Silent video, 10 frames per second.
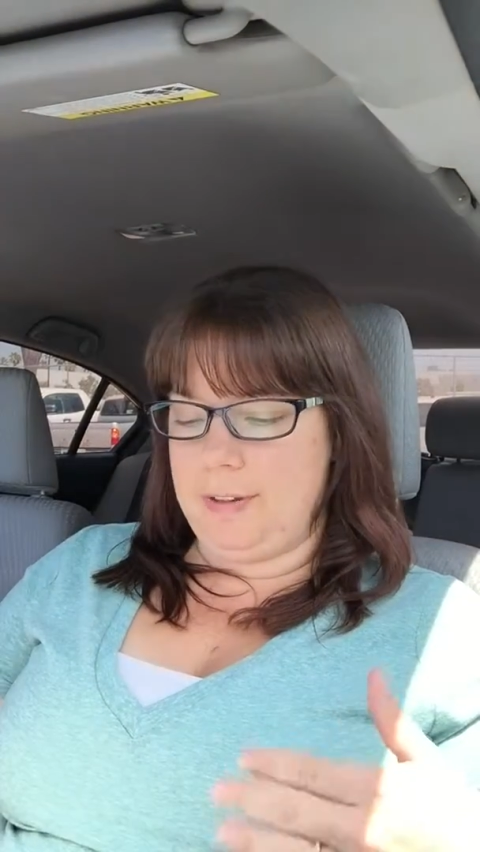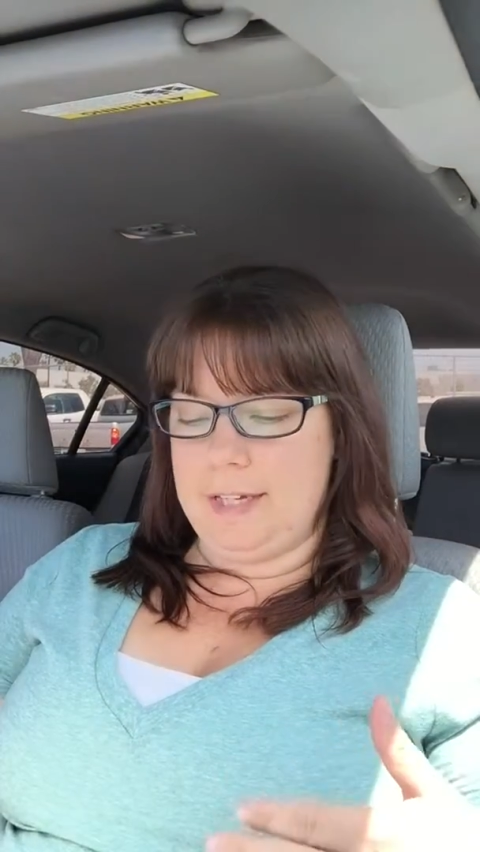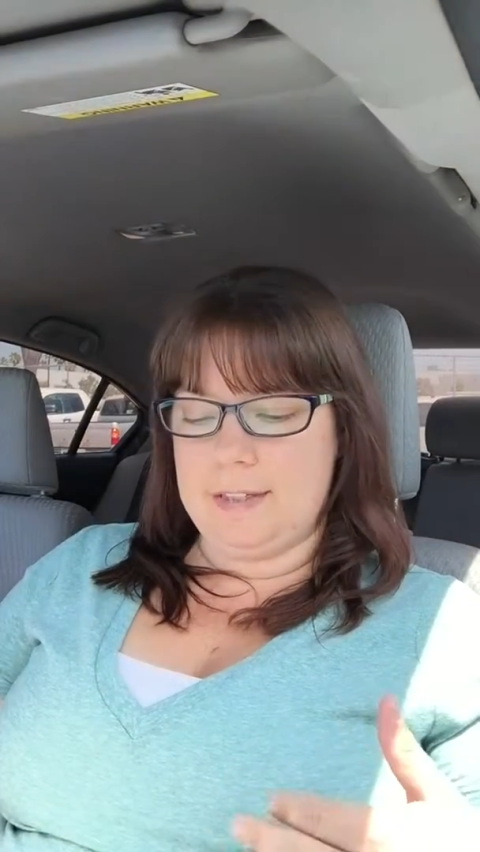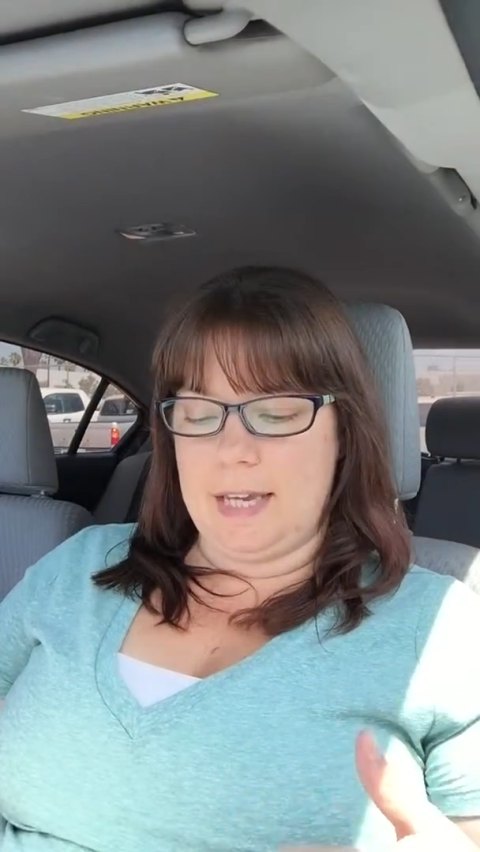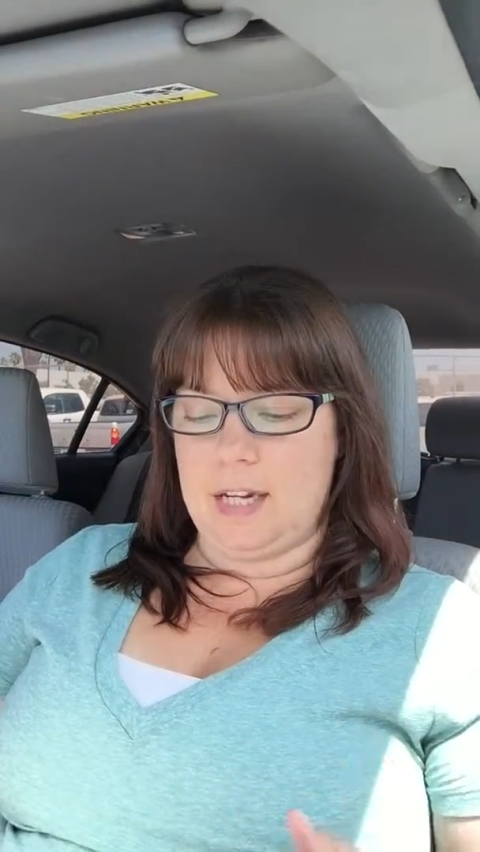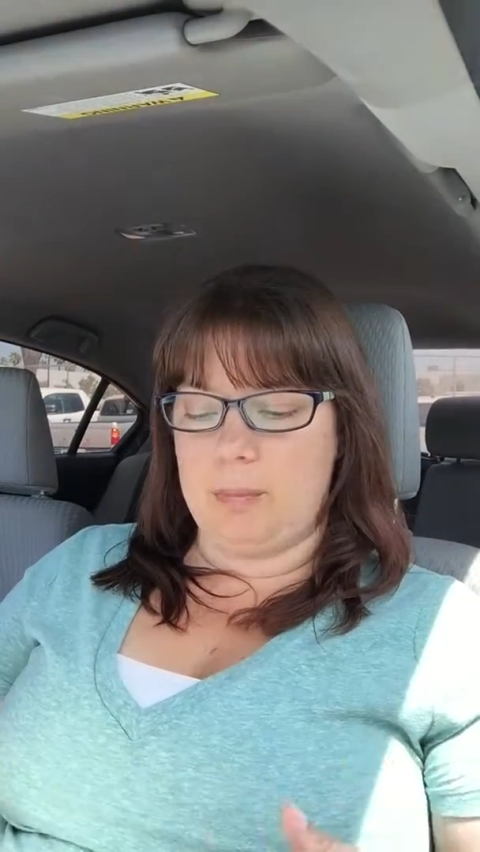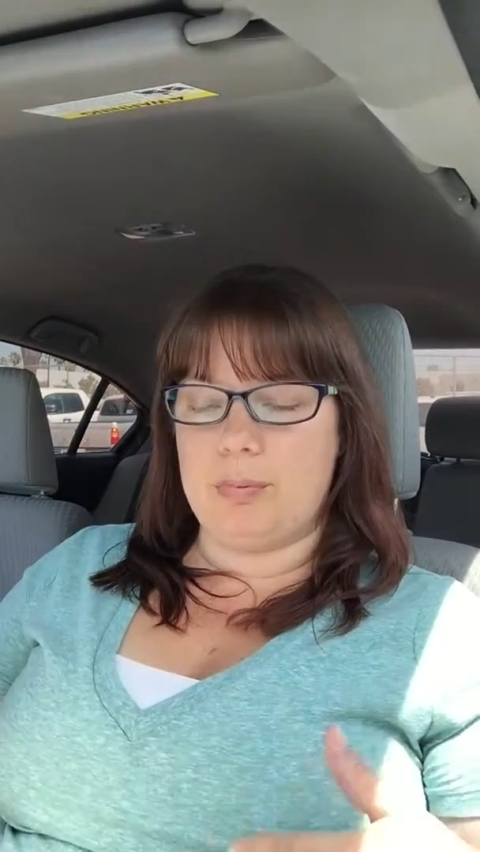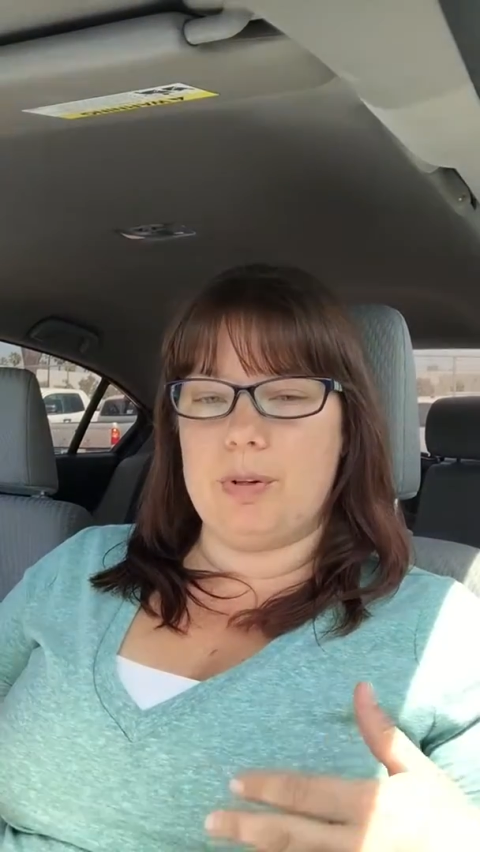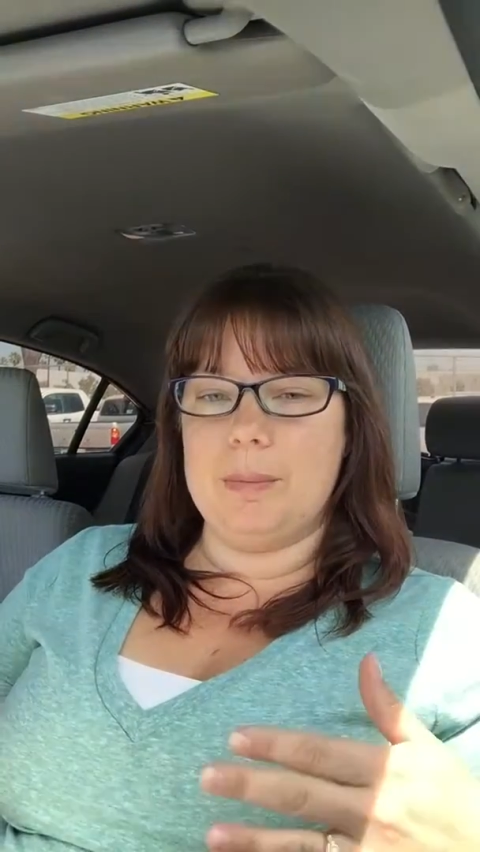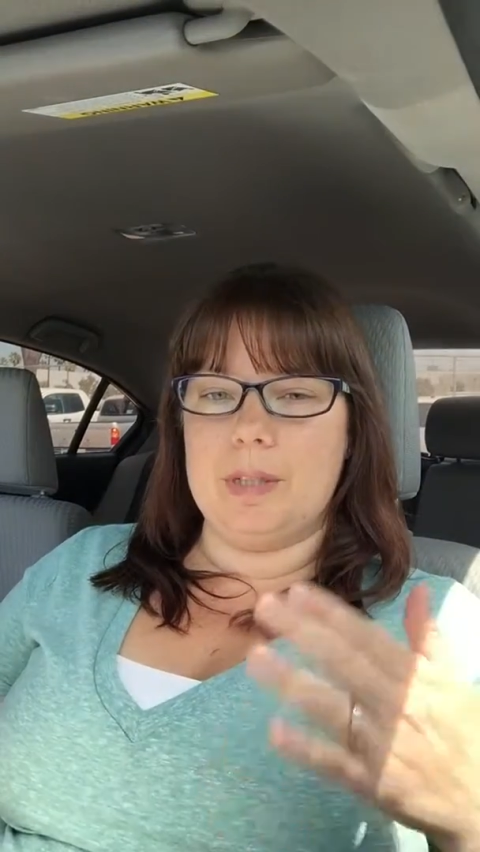face had a
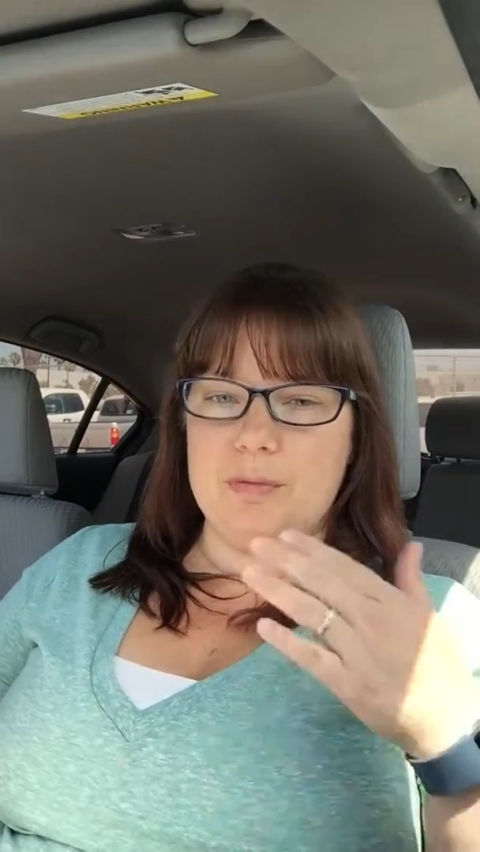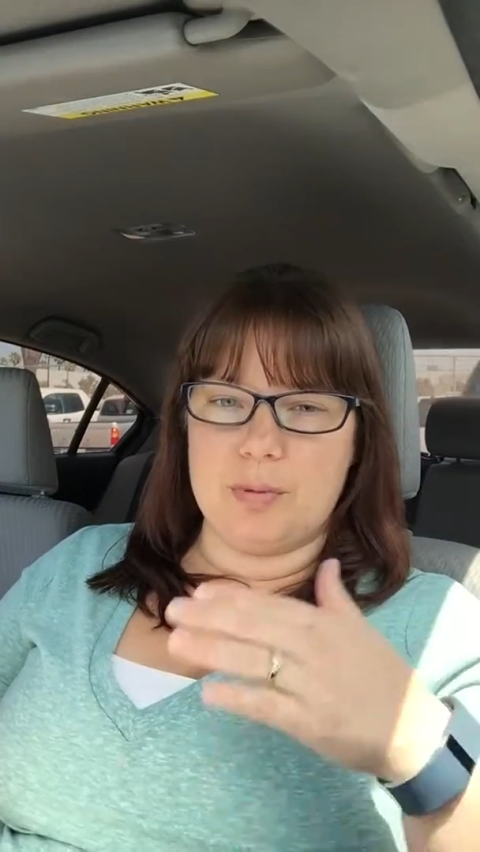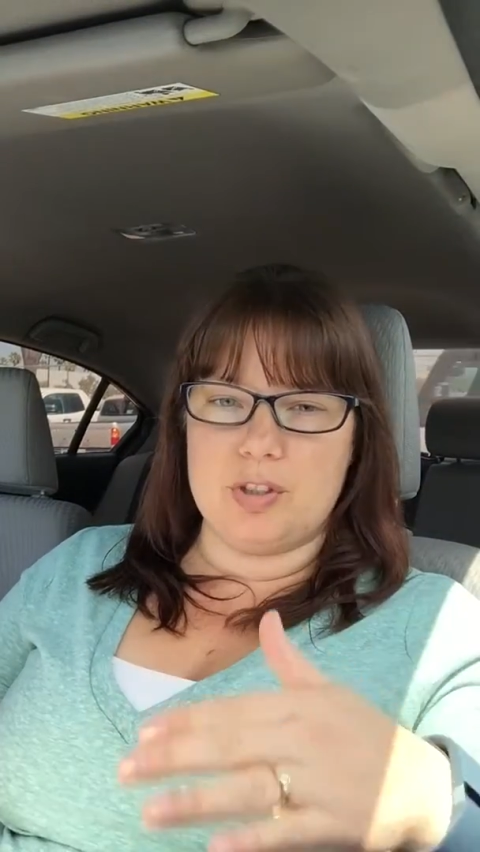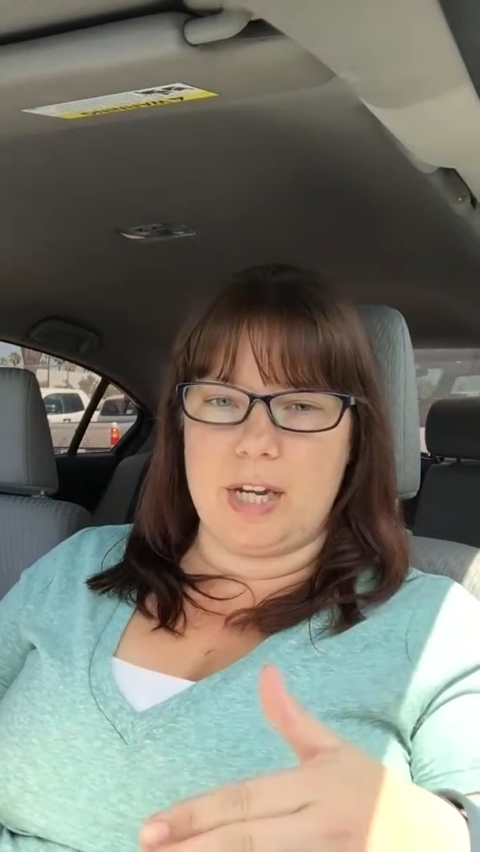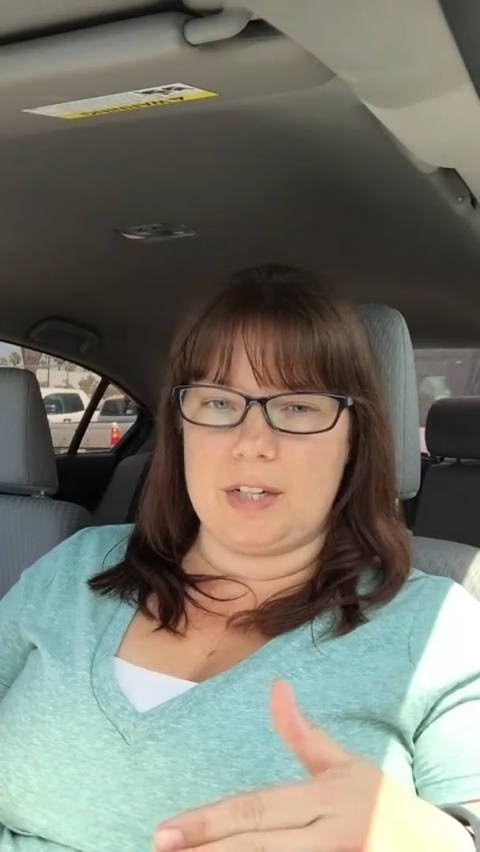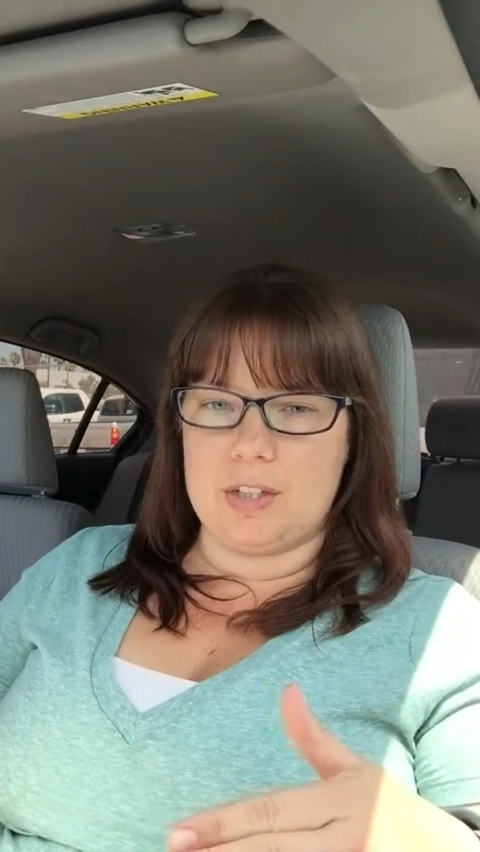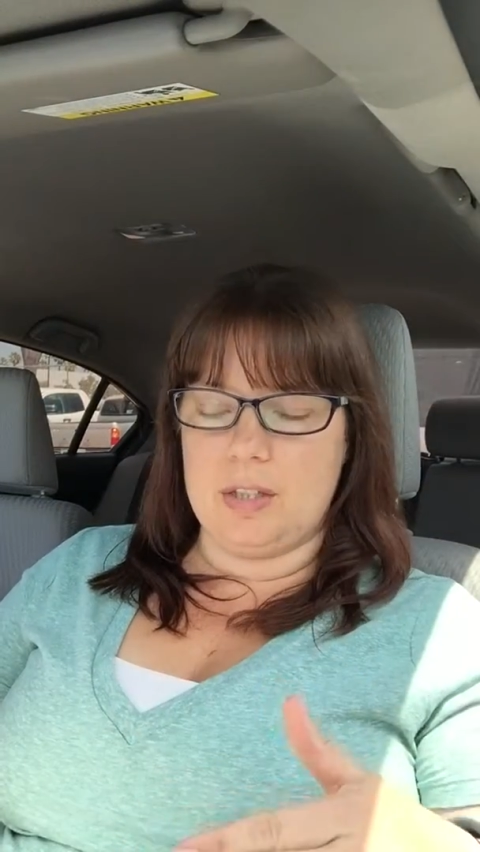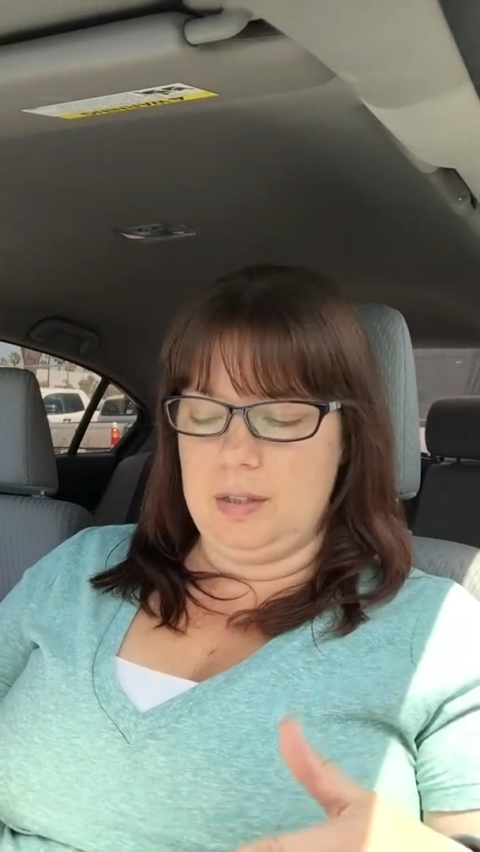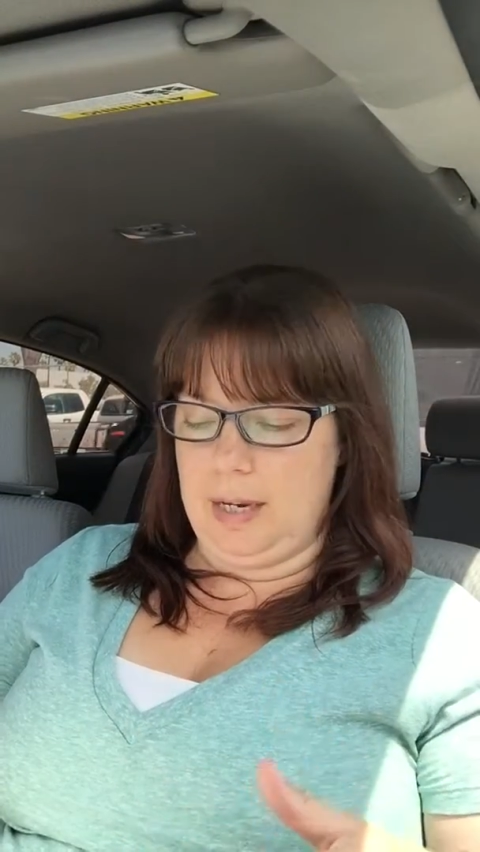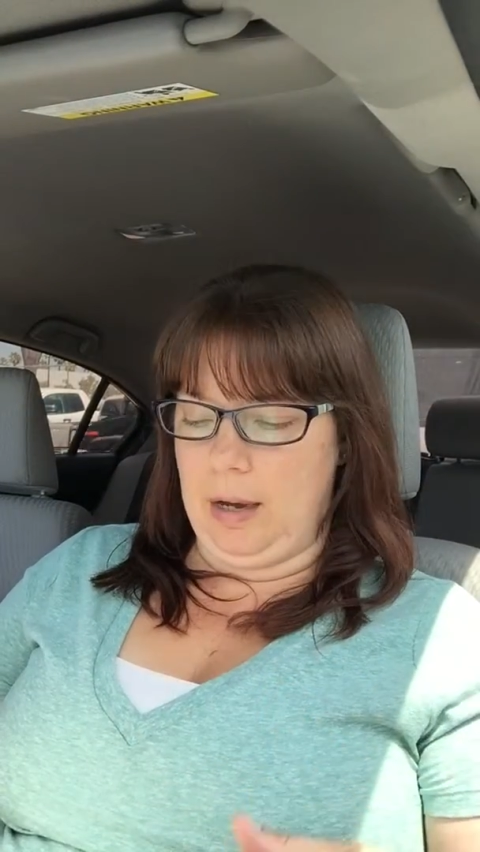primitive
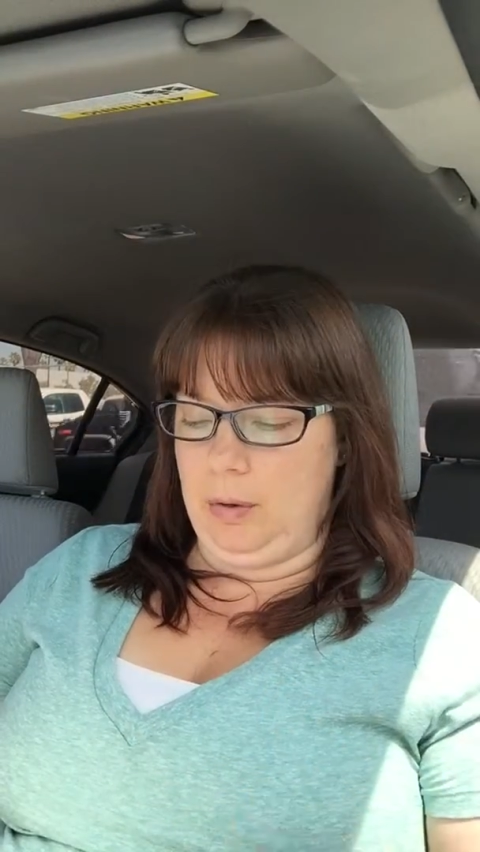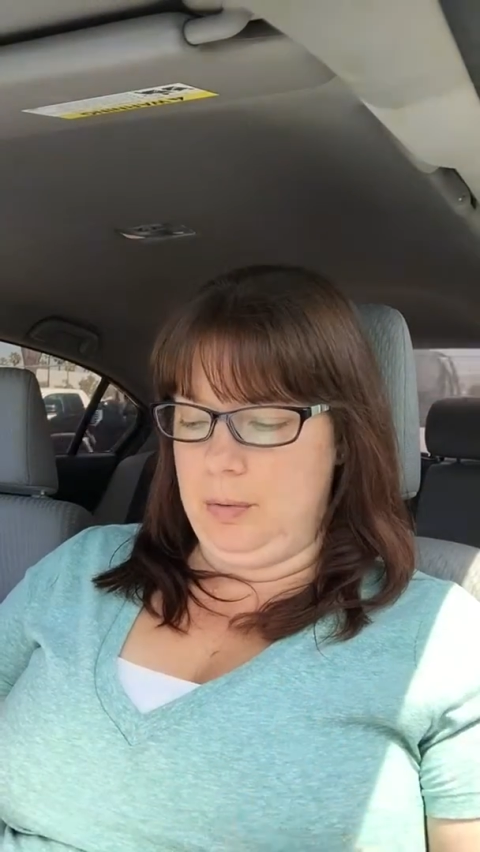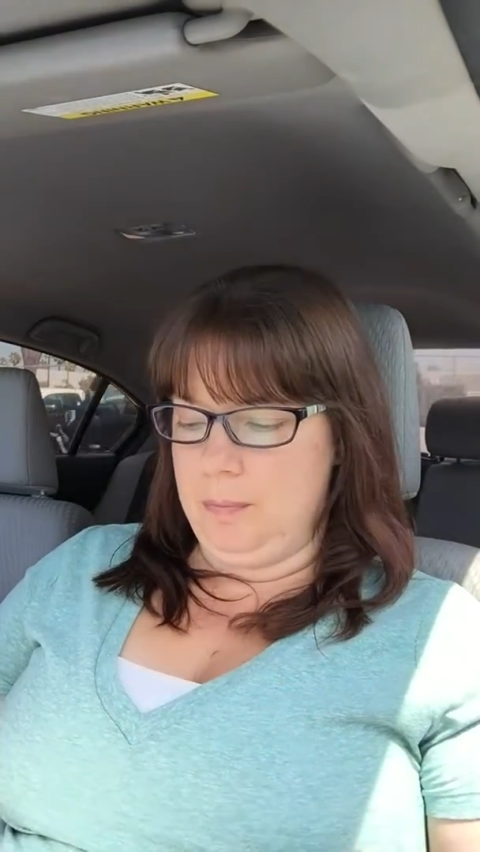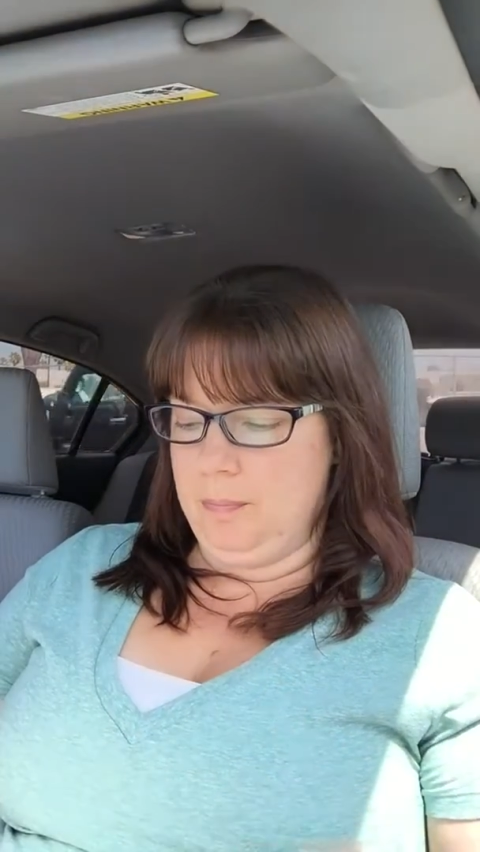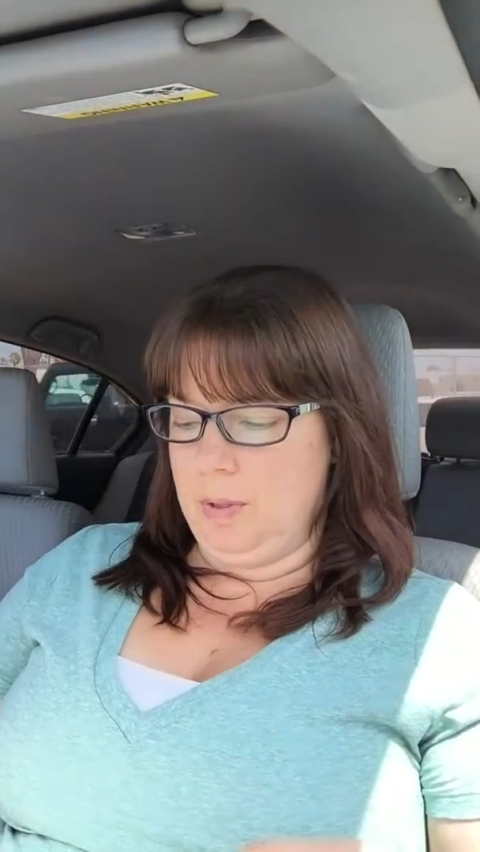projection out,